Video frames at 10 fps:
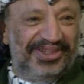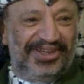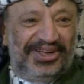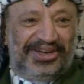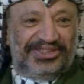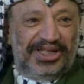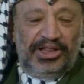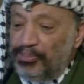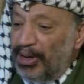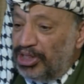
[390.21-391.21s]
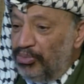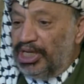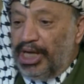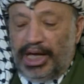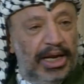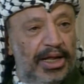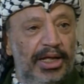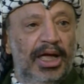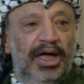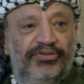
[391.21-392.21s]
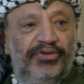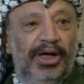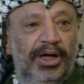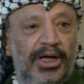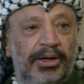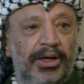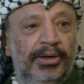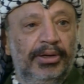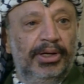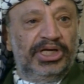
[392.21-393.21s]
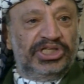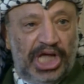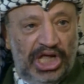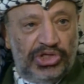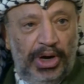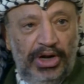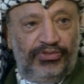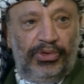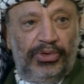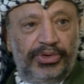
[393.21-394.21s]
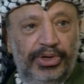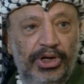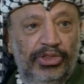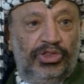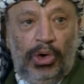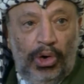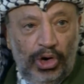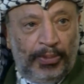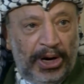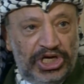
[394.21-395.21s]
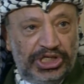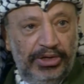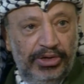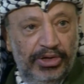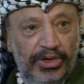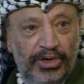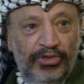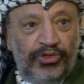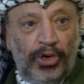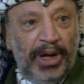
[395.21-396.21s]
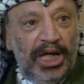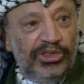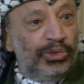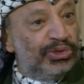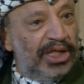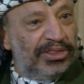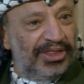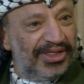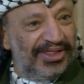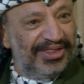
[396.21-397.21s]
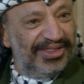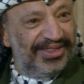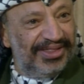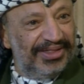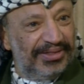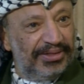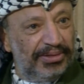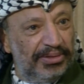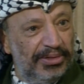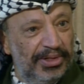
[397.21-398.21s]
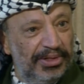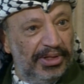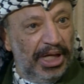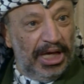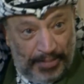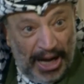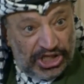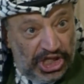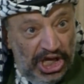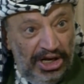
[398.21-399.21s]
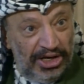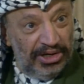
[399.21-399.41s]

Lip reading: innocently, but we can have a schedule for the whole operation from A to Z. A package deal?